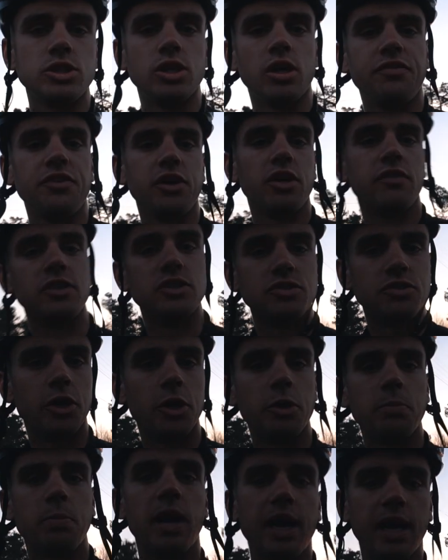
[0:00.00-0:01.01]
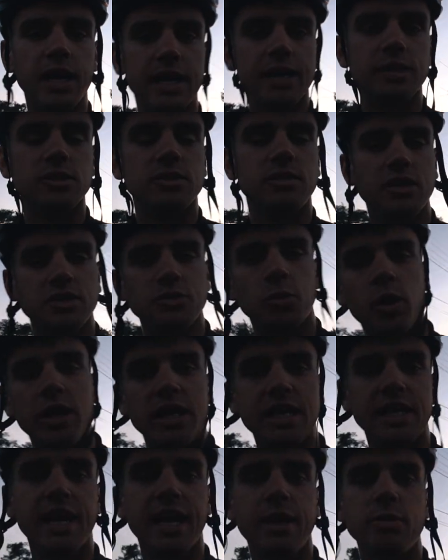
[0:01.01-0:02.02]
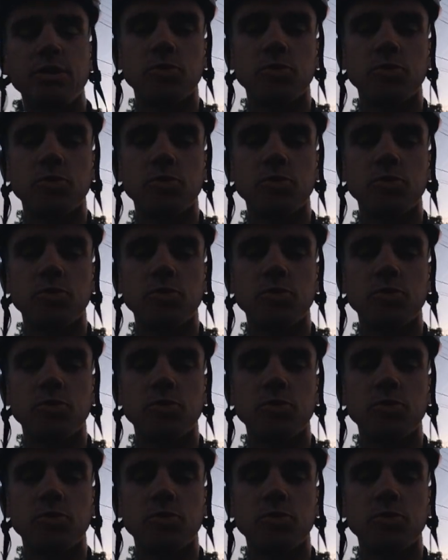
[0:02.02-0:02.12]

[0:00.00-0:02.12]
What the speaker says: So a few of us rode back. It was around 20k.